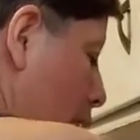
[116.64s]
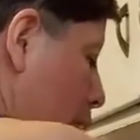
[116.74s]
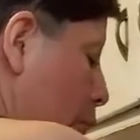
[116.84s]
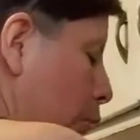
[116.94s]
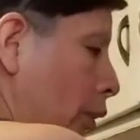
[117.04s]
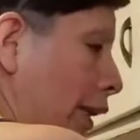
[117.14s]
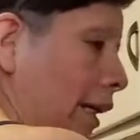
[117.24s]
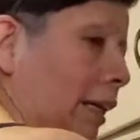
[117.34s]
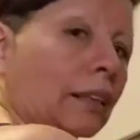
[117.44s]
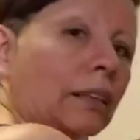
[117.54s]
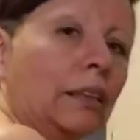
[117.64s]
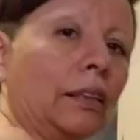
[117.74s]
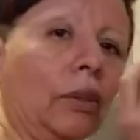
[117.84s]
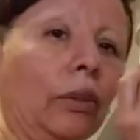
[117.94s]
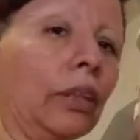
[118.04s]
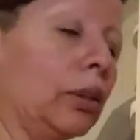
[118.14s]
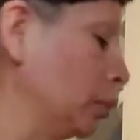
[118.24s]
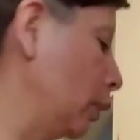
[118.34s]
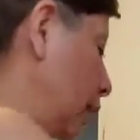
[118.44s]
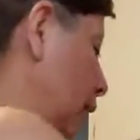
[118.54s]
other two eggs
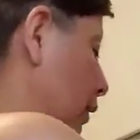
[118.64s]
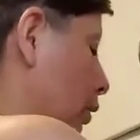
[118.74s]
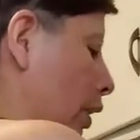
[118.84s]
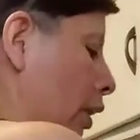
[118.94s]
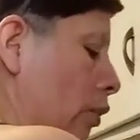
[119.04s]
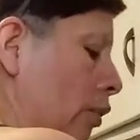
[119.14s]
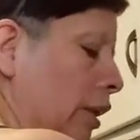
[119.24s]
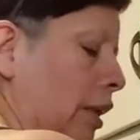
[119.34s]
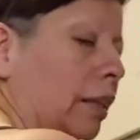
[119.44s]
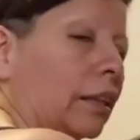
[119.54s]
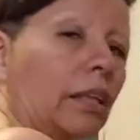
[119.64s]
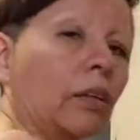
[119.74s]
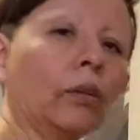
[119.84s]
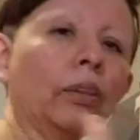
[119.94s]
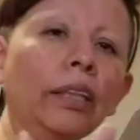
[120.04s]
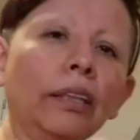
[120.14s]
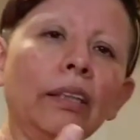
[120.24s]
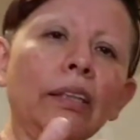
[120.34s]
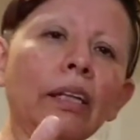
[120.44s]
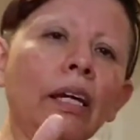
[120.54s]
is gonna go in a little
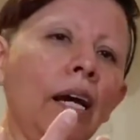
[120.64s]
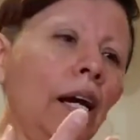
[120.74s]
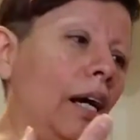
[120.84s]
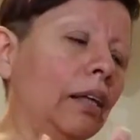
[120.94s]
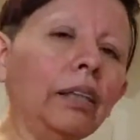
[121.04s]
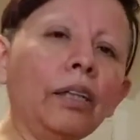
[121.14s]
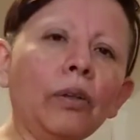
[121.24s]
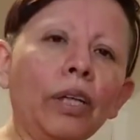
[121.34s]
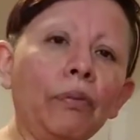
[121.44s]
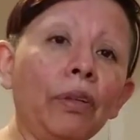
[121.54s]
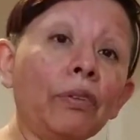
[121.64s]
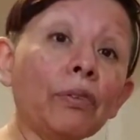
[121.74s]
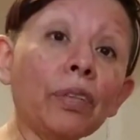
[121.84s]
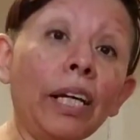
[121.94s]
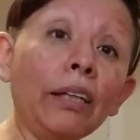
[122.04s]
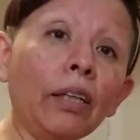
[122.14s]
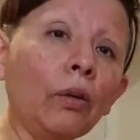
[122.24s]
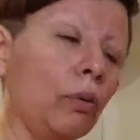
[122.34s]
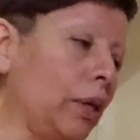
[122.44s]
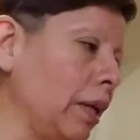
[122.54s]
container, and they're gonna be
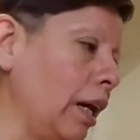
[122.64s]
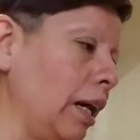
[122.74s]
ready when